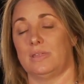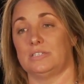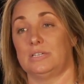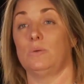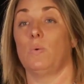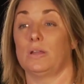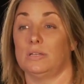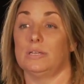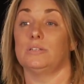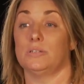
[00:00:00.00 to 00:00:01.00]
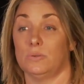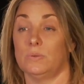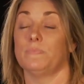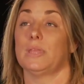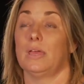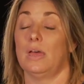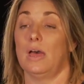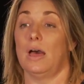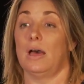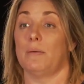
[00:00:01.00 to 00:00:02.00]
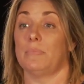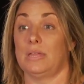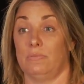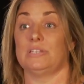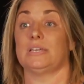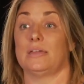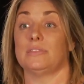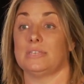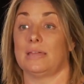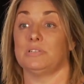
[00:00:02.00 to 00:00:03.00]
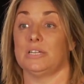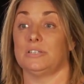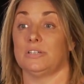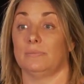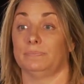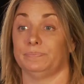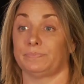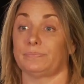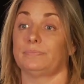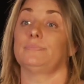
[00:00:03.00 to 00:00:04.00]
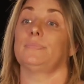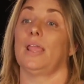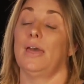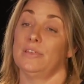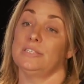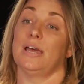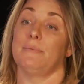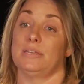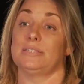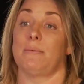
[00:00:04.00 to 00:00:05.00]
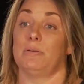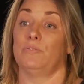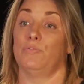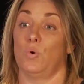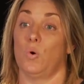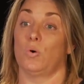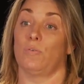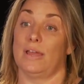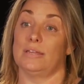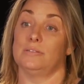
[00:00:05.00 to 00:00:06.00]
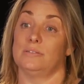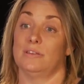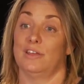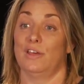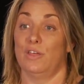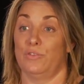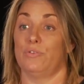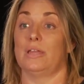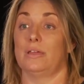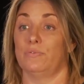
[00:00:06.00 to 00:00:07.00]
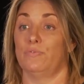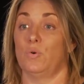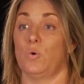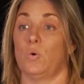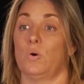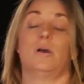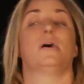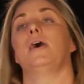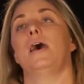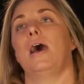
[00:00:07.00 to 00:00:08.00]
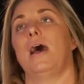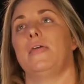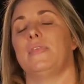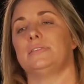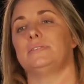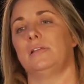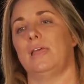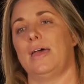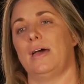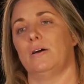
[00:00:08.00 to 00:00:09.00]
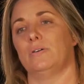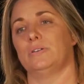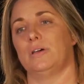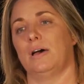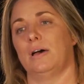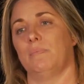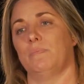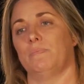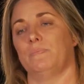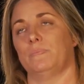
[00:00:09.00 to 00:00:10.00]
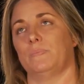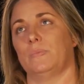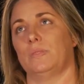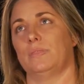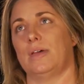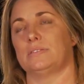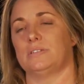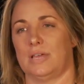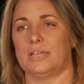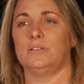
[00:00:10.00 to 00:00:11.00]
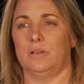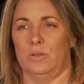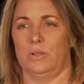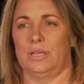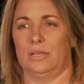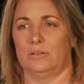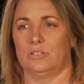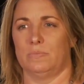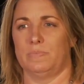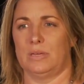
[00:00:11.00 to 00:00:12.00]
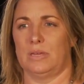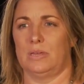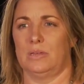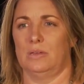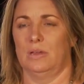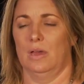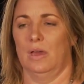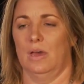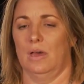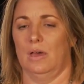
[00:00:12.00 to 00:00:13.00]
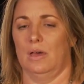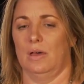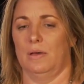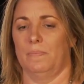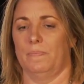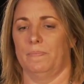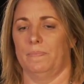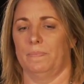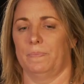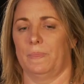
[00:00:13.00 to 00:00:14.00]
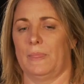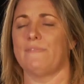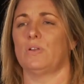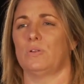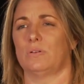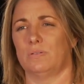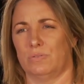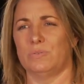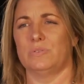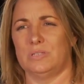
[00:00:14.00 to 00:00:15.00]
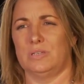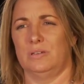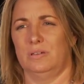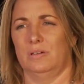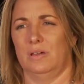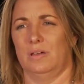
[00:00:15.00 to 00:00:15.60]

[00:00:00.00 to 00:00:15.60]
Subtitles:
that's year one and year two, he retained the same teacher. And the same has happened for grades three and four. And that's allowed that stage learning to be, have a lot of congruency